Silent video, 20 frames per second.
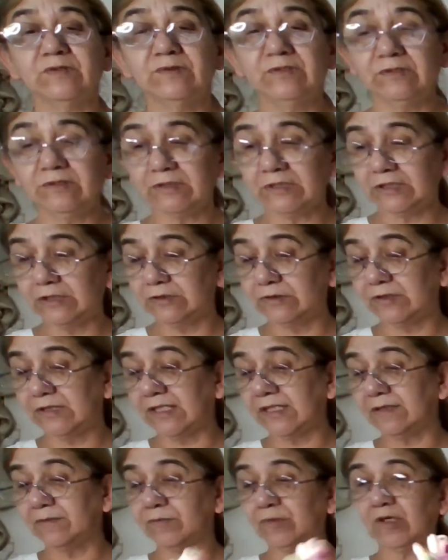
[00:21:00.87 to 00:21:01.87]
Oh, cute. I
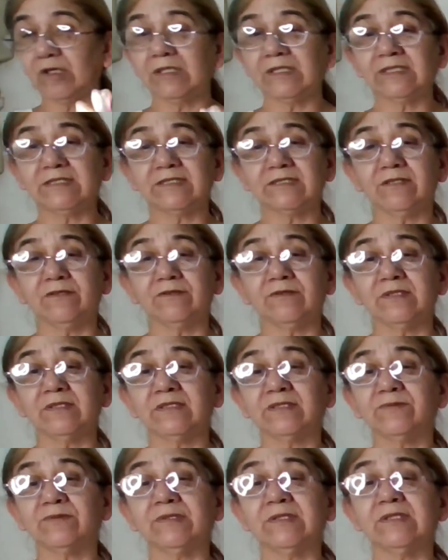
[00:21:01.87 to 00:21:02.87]
can probably sell
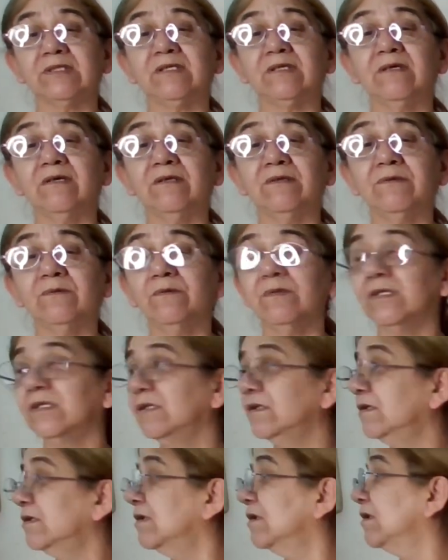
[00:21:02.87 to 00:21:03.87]
this with the other
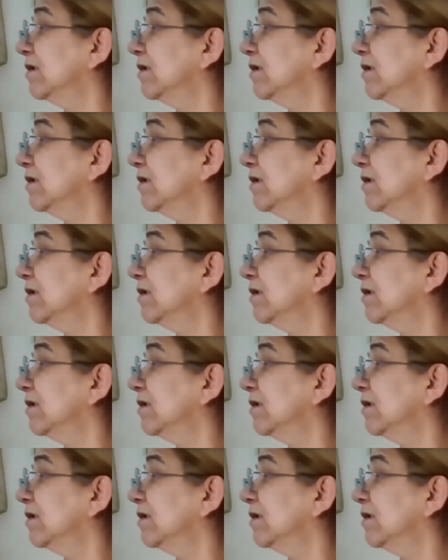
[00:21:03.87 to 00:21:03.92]
one.